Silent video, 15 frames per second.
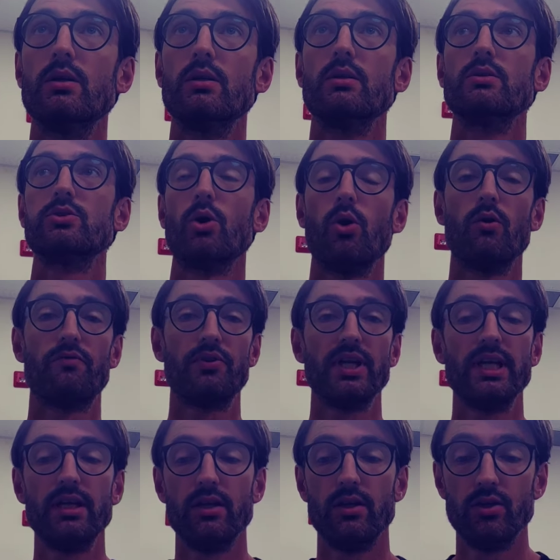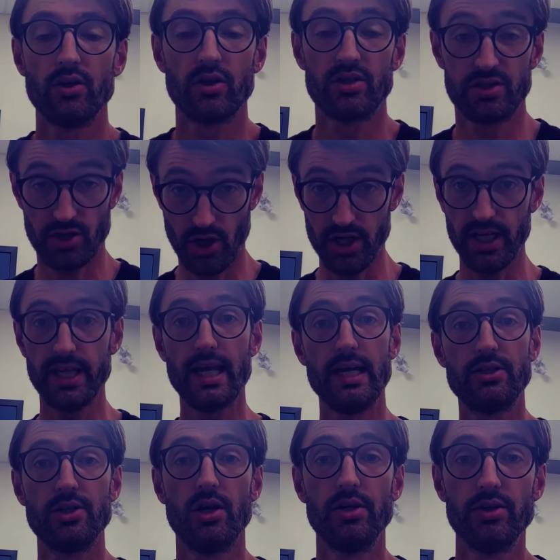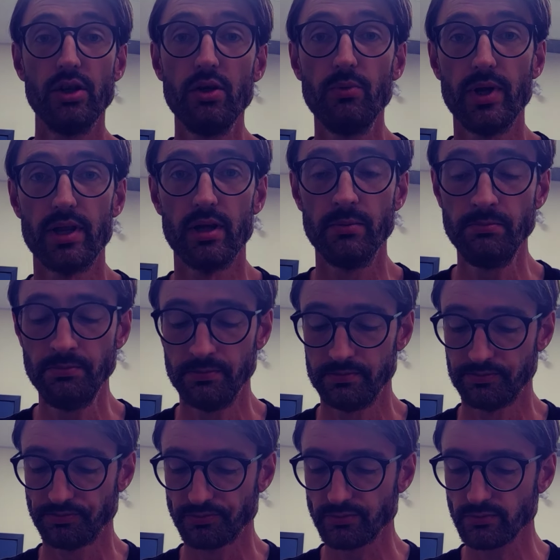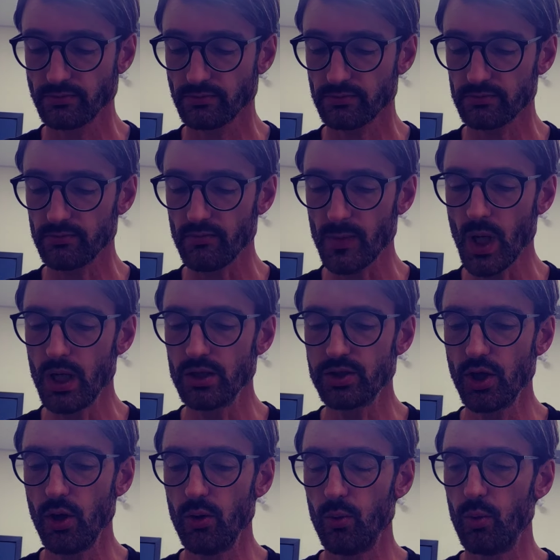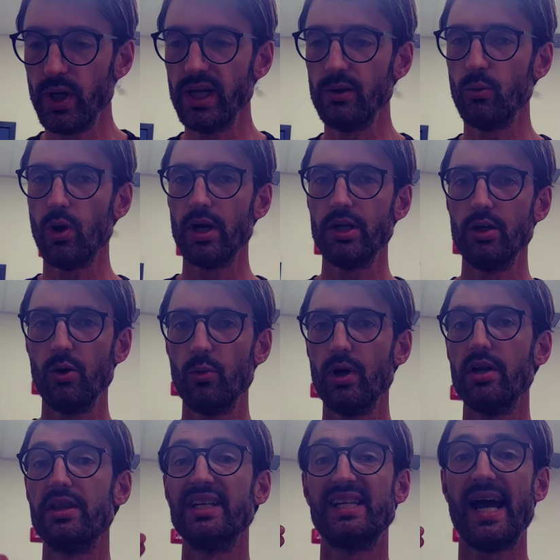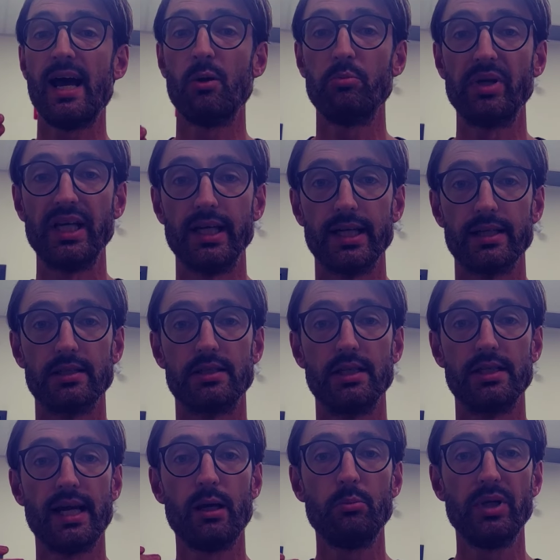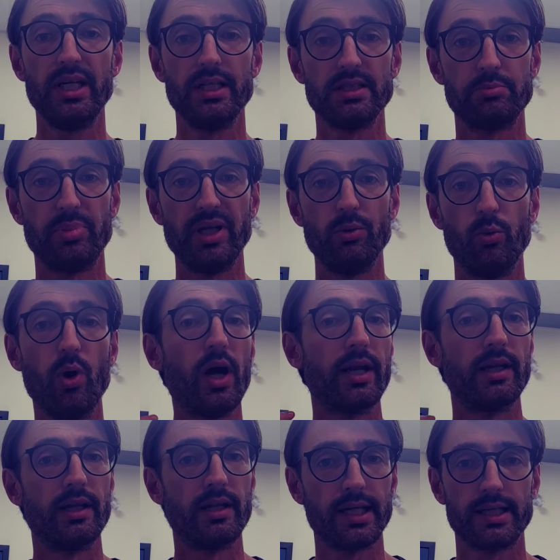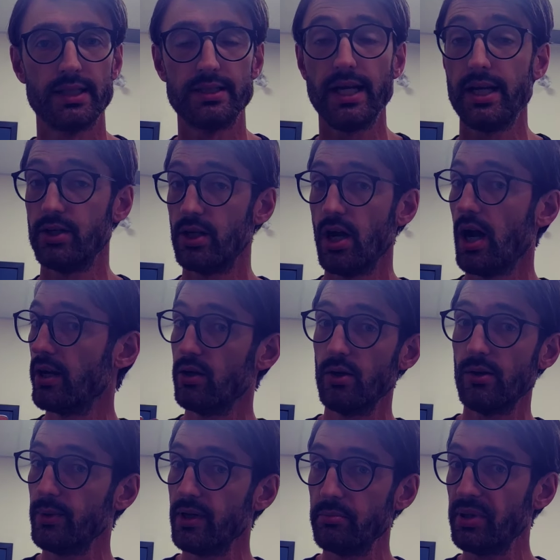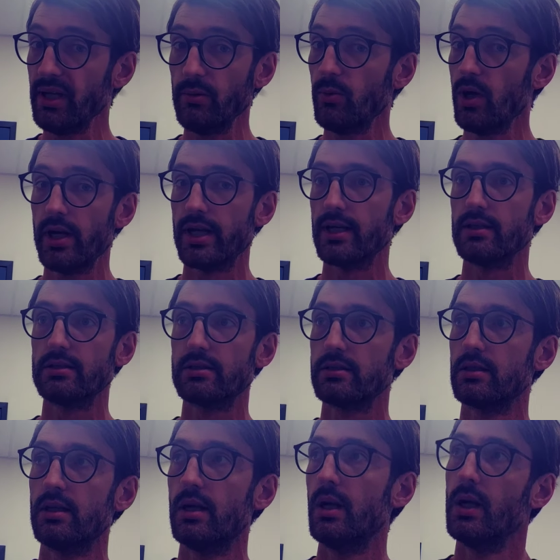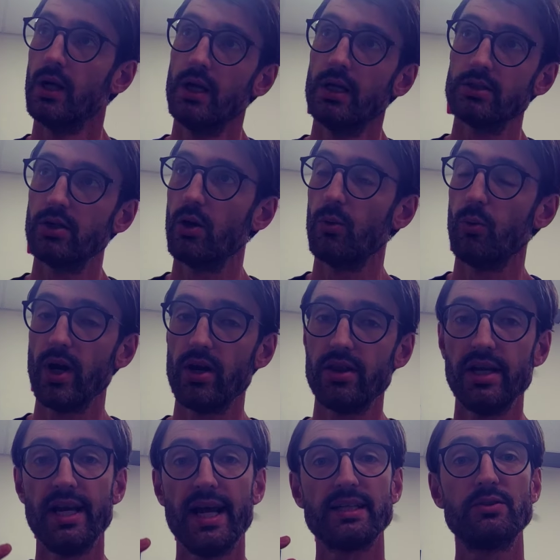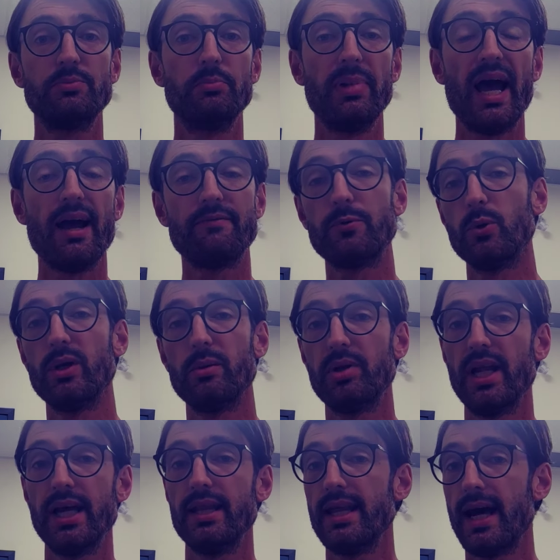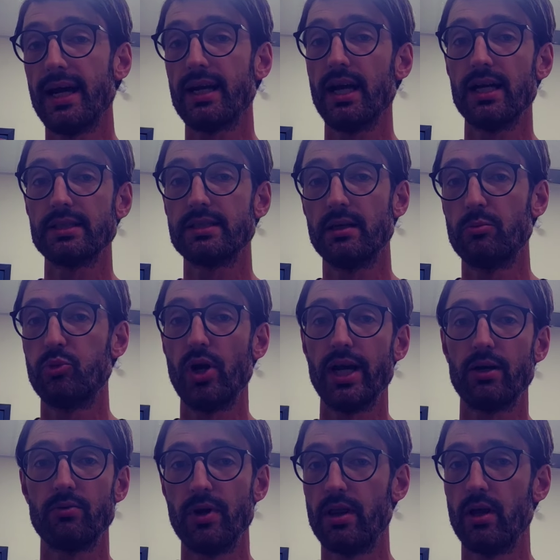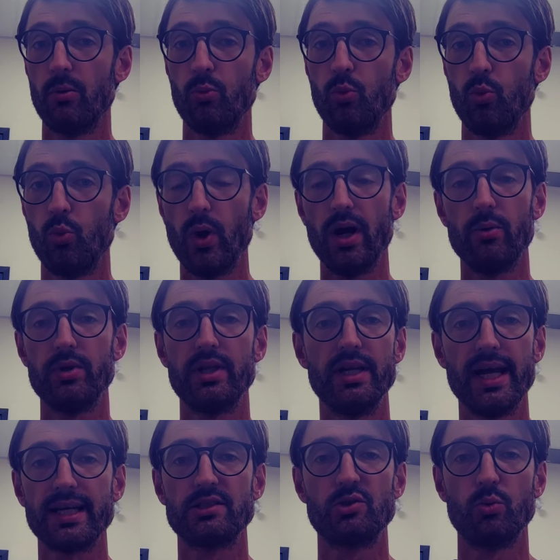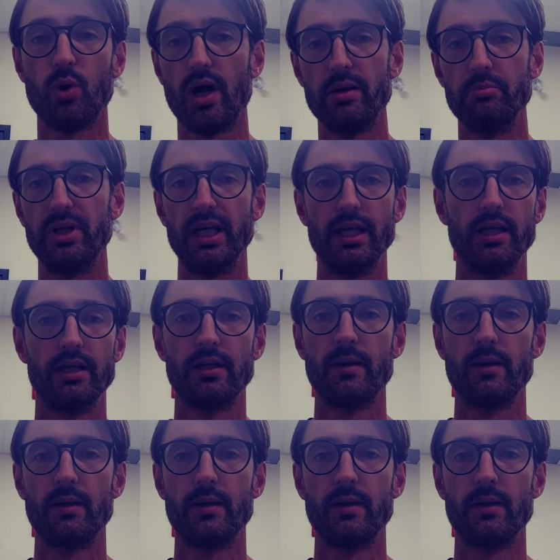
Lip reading: So hopefully you're starting to catch on to the rhythm. So we want to know where the downbeat is. The downbeat is beat 1. And like I said, you got to know where beat 1 is. So where the next, after we play that Kassa break rhythm, where would the next one be?